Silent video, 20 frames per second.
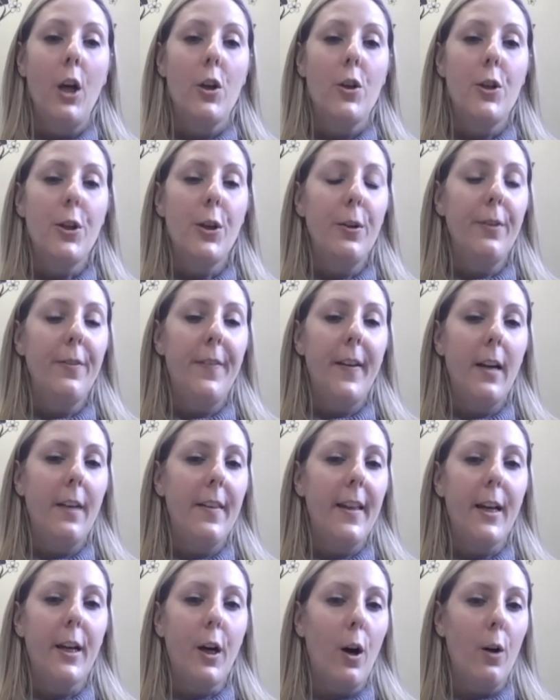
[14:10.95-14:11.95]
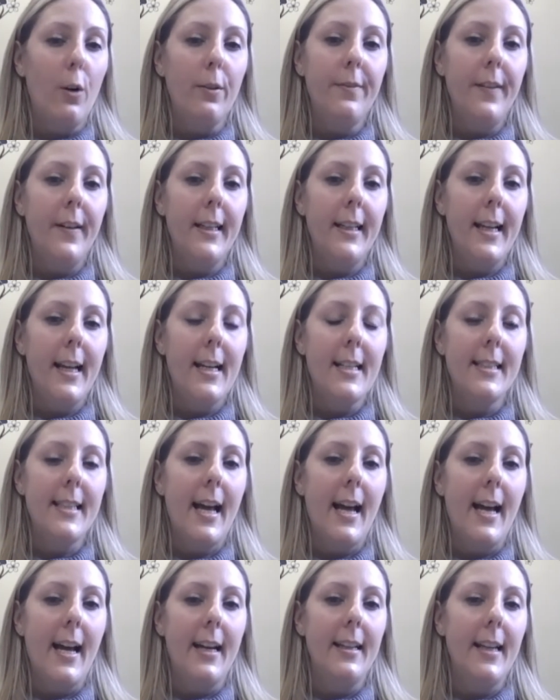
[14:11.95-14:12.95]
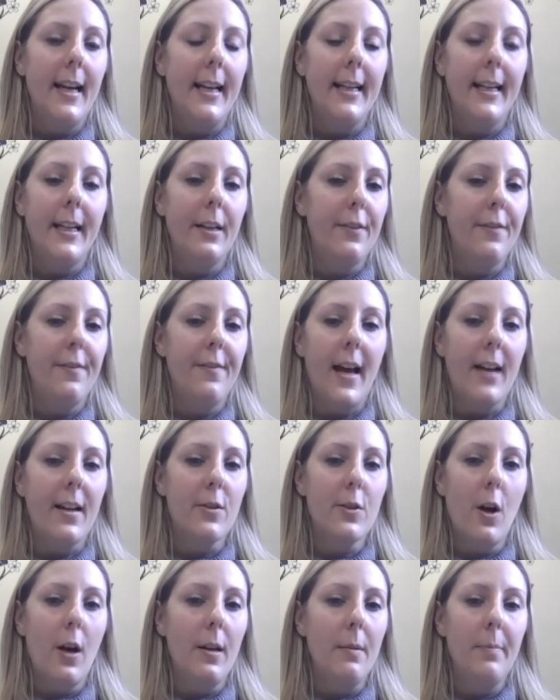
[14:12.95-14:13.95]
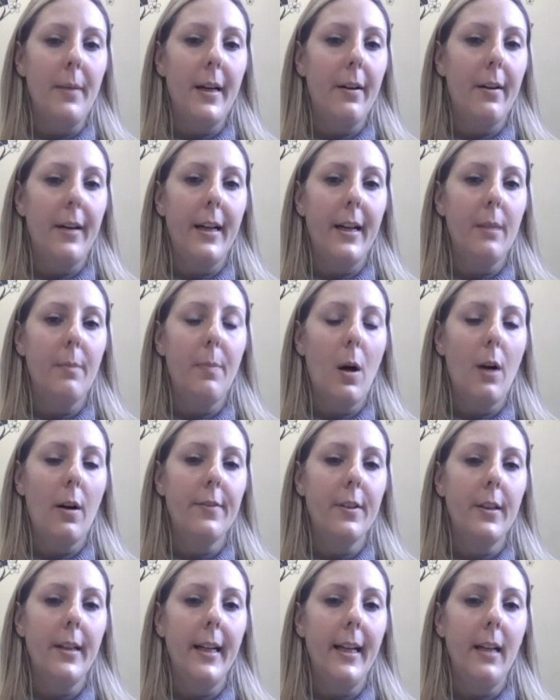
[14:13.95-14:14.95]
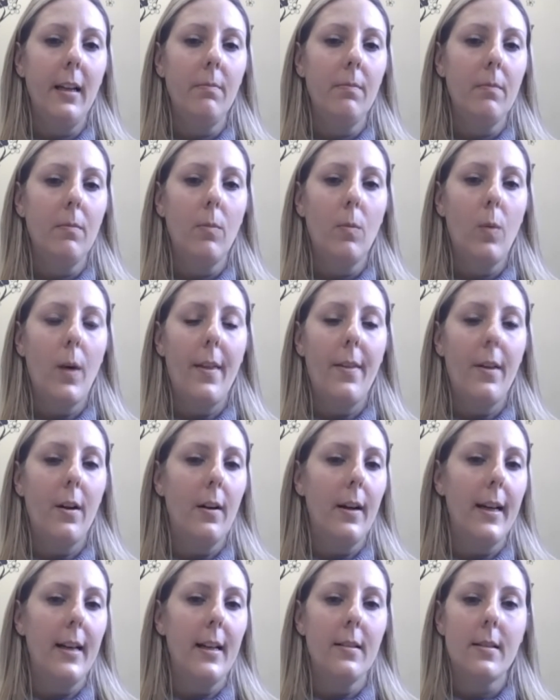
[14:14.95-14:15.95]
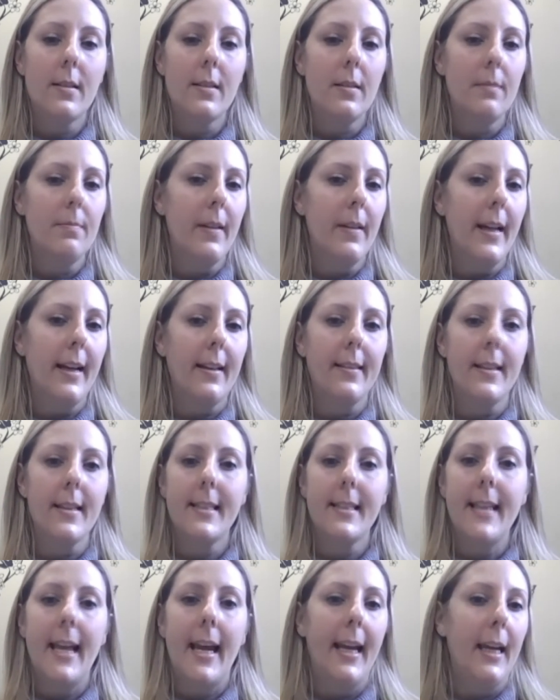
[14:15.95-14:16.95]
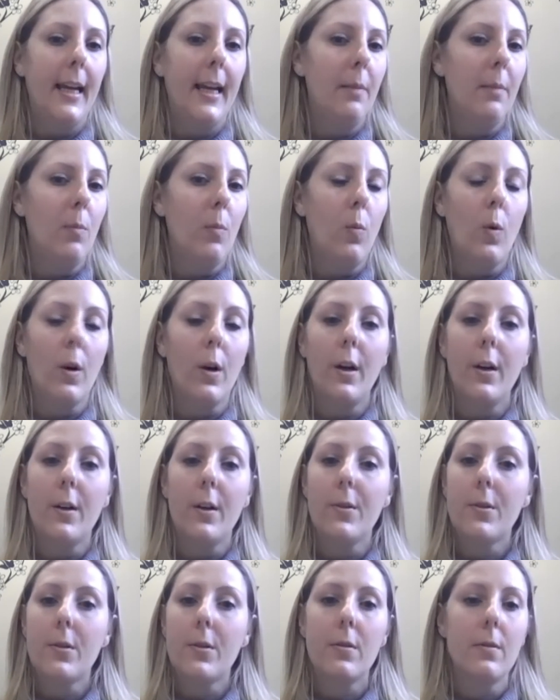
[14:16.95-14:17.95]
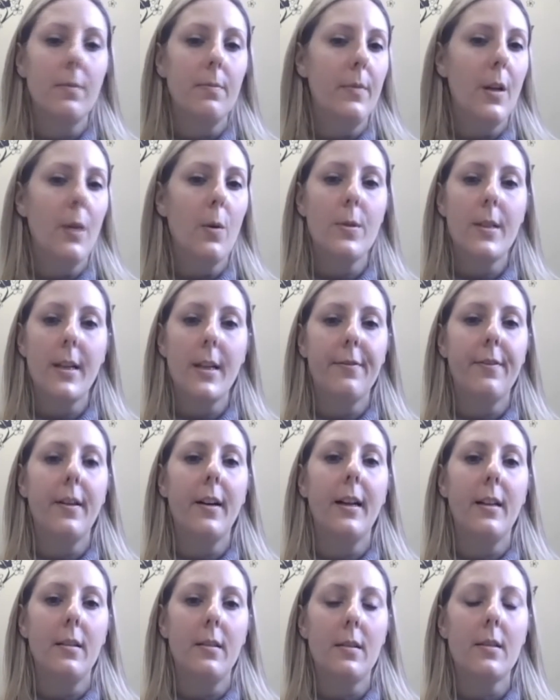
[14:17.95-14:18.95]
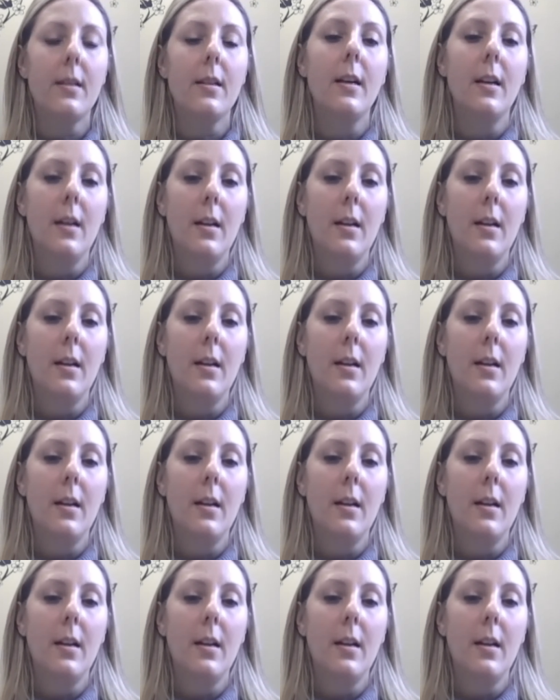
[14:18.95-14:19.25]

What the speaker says: Do you feel that COVID has had any effect on period poverty? Whether it's like the same, worse, no different?